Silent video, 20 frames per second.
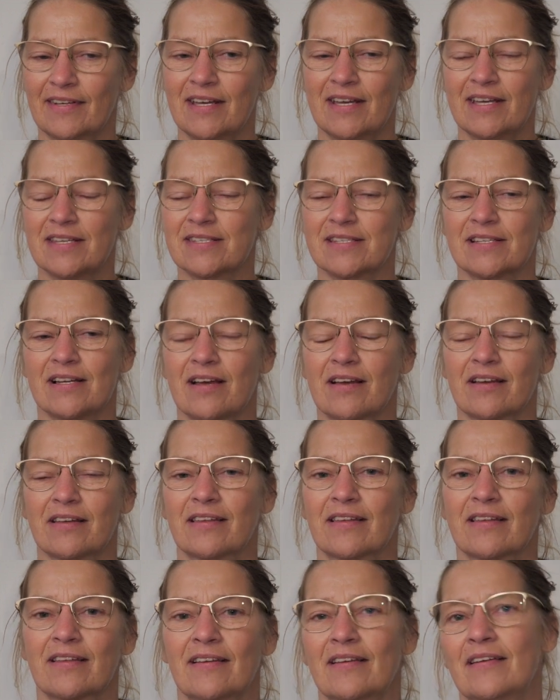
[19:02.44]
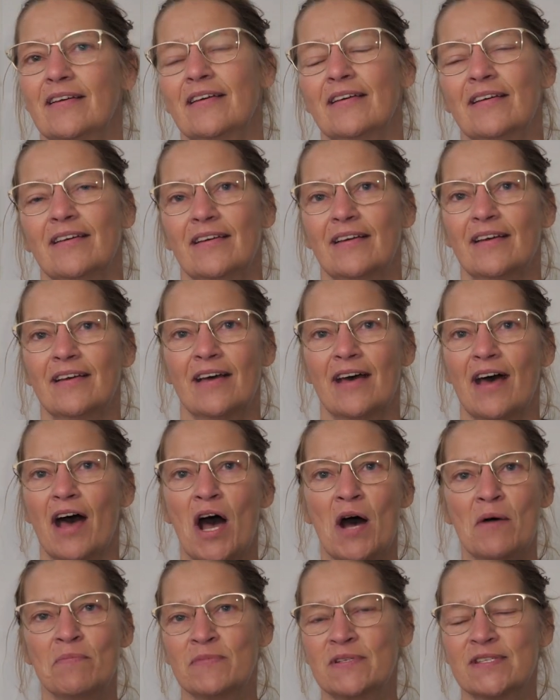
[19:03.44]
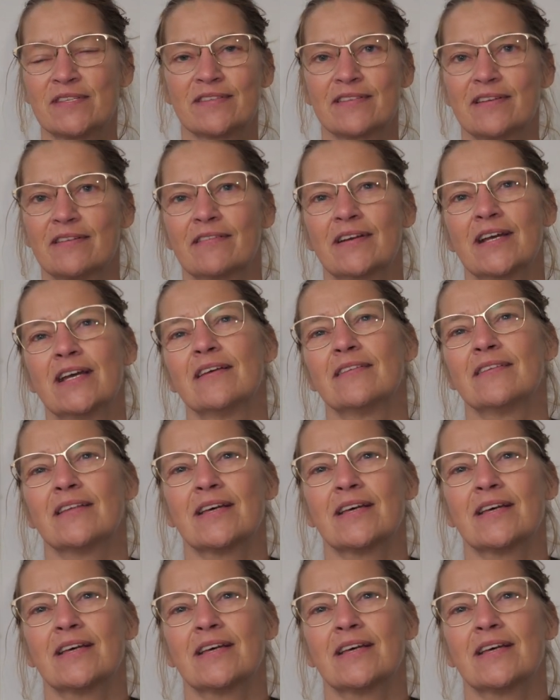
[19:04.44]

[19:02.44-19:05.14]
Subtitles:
is like a mystery.